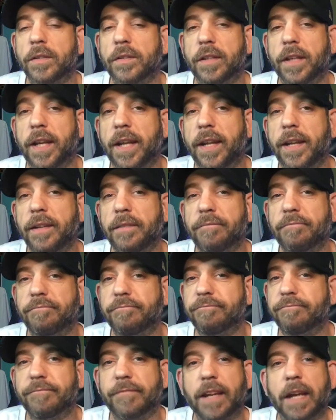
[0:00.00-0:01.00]
Today,
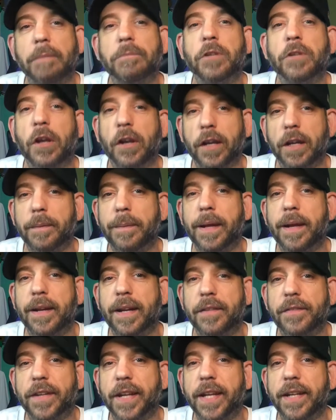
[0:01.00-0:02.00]
I'm talking about
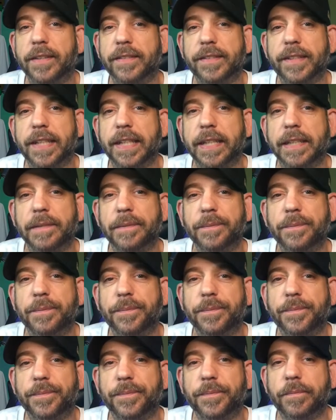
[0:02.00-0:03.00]
Afghanistan.
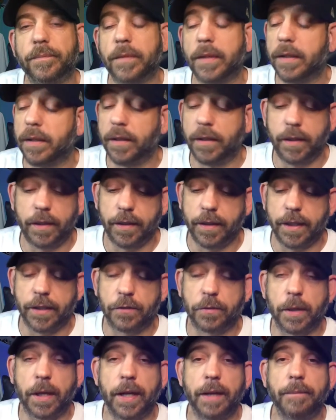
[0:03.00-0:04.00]

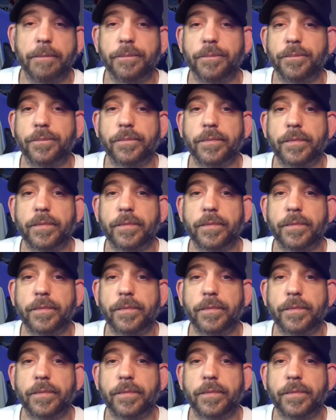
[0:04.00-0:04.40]
That's right.